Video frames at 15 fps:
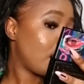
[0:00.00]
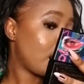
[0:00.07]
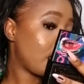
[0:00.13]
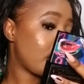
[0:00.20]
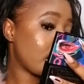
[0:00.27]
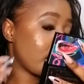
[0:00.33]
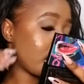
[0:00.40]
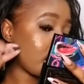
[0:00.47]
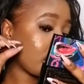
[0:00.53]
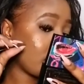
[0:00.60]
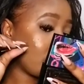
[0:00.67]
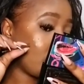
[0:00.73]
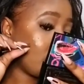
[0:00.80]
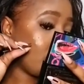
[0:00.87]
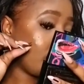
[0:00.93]
Like
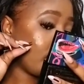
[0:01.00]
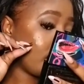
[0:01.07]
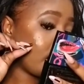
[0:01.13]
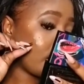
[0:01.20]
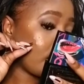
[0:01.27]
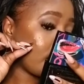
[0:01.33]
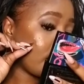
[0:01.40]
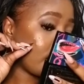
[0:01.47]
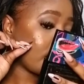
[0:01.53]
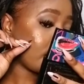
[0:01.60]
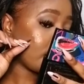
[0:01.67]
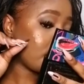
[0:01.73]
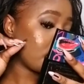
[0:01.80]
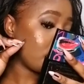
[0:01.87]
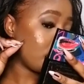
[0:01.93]
you open your
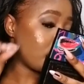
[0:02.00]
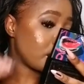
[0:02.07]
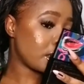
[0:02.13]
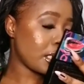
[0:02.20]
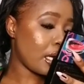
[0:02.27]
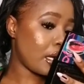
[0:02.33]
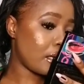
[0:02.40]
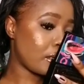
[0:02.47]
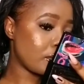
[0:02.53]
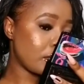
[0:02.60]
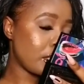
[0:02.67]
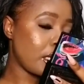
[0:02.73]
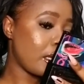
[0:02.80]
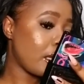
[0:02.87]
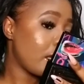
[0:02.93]
eyes, you look
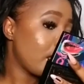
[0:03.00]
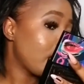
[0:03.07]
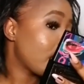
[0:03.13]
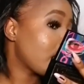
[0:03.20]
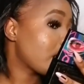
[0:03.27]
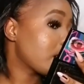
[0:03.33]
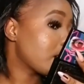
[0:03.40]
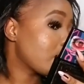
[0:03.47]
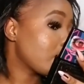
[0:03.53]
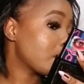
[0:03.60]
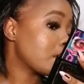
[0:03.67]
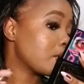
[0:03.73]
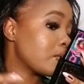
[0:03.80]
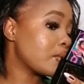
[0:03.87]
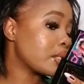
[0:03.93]
down, and then
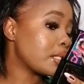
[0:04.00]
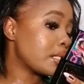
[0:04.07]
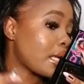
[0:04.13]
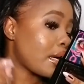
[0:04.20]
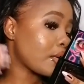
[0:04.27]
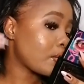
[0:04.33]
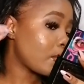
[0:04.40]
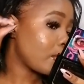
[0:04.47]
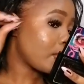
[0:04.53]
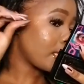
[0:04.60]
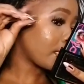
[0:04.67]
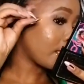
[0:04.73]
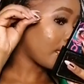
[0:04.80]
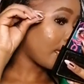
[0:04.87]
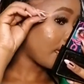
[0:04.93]
once you're done
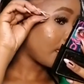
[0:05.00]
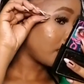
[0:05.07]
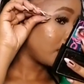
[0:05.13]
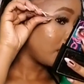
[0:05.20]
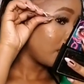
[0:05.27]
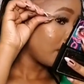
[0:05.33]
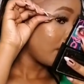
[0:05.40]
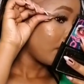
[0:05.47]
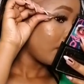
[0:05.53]
with that,